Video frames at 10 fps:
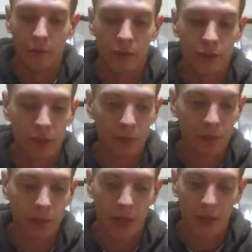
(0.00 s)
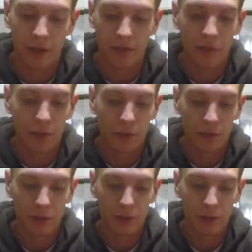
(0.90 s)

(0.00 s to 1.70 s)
single stack. If you don't want to